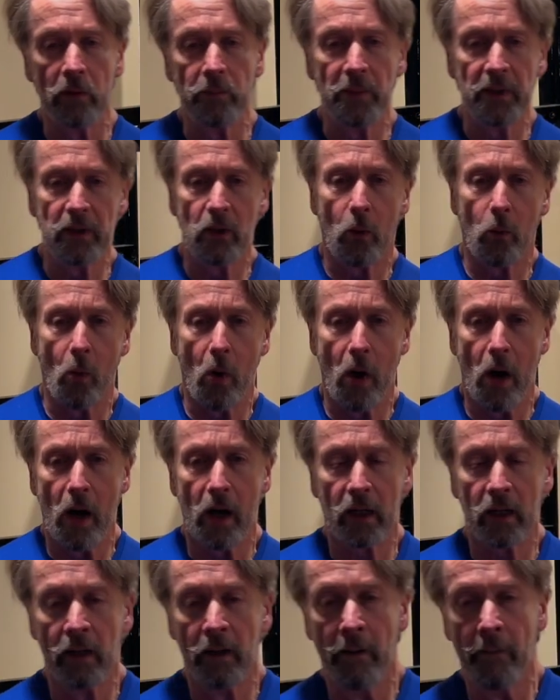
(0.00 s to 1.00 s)
Let's do a
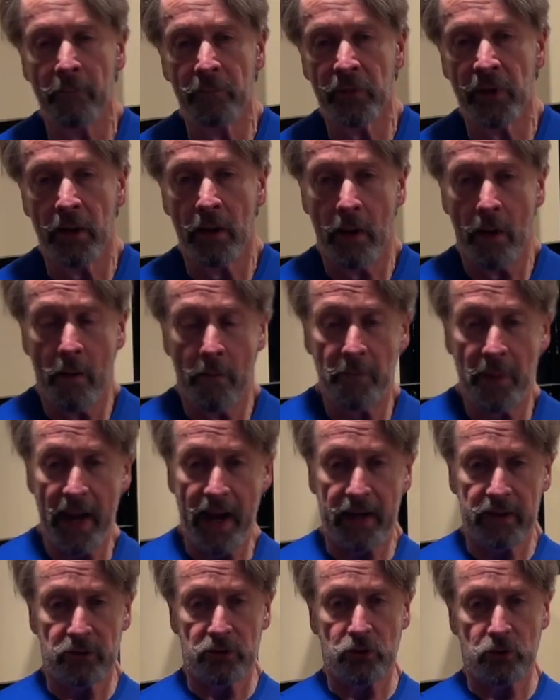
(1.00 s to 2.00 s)
1-minute walk,
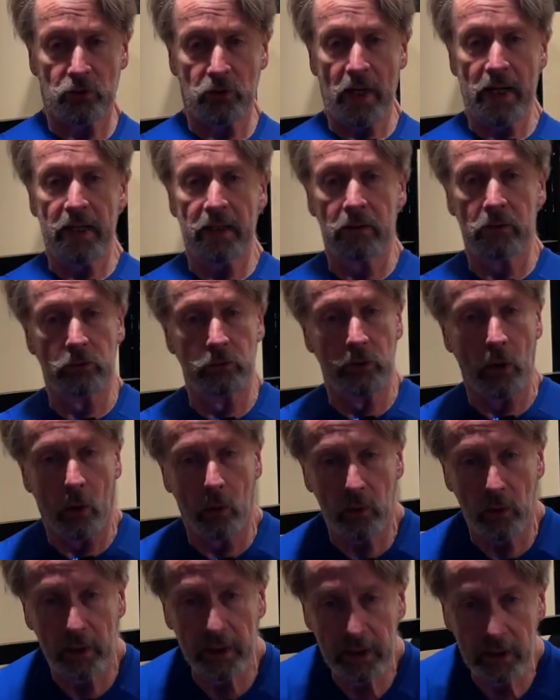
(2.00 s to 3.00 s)
back
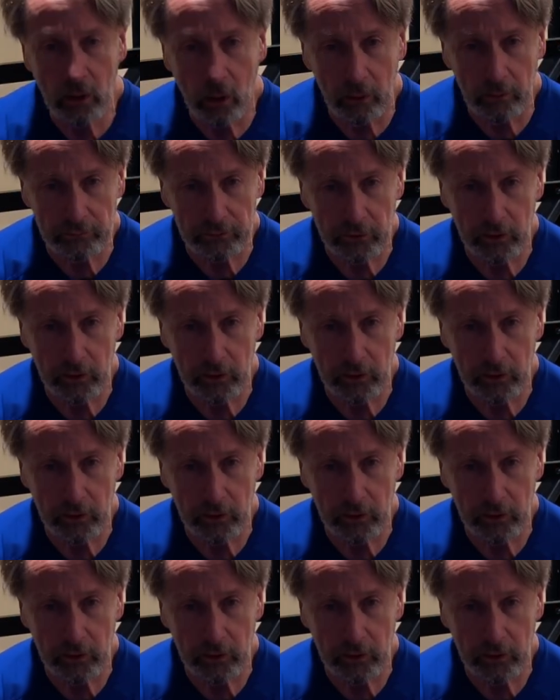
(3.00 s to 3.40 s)
straight,